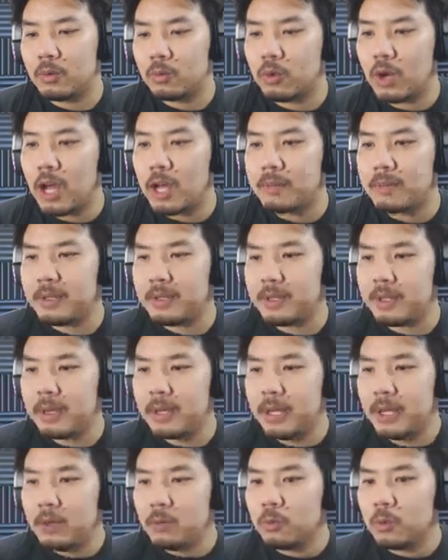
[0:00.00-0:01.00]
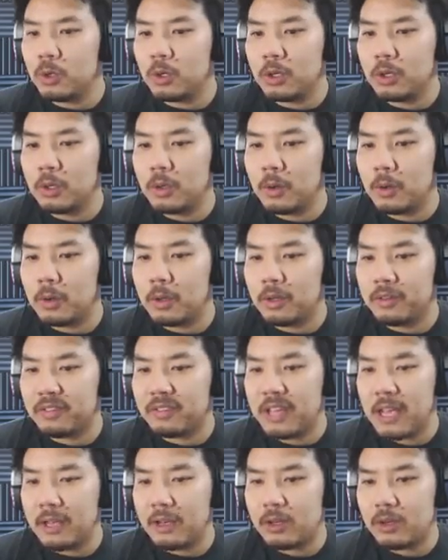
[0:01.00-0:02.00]
Robin will
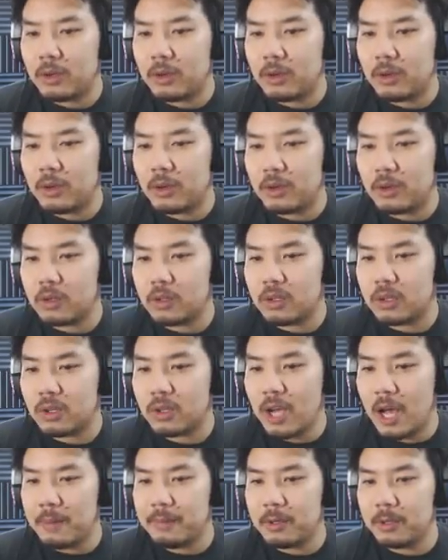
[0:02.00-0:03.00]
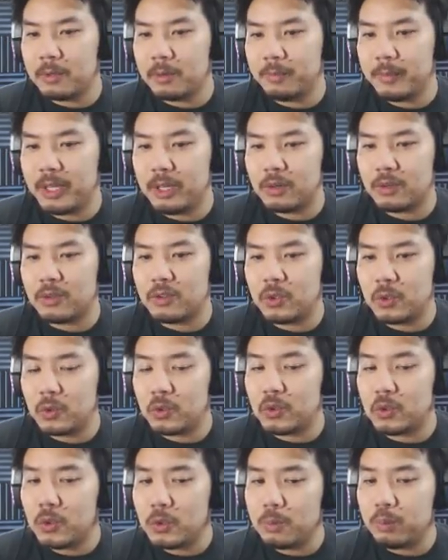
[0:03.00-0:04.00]
set your combo meter
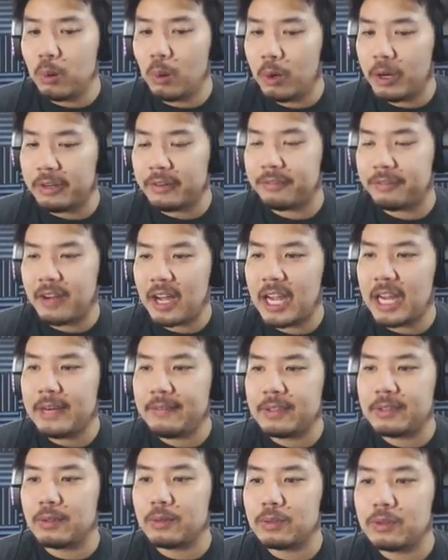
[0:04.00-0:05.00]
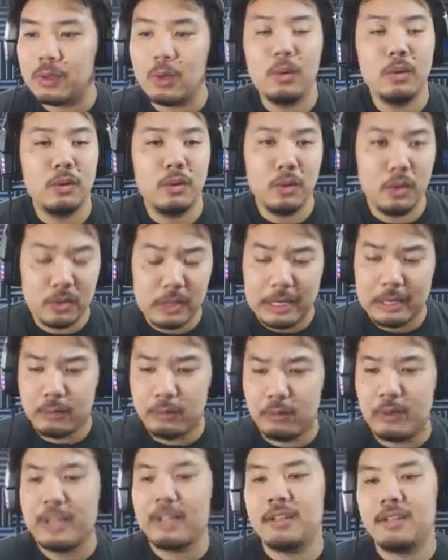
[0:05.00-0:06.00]
to two point five, so don't use a
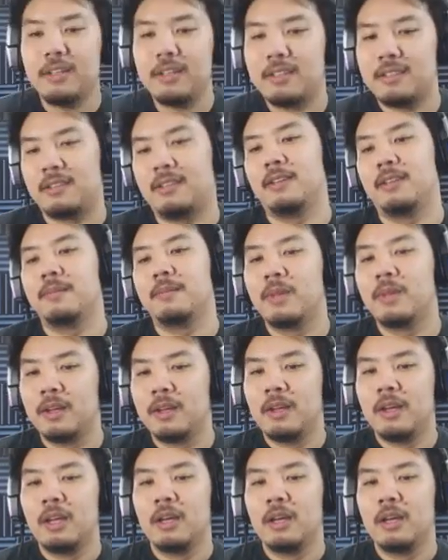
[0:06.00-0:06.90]
Rayleigh team.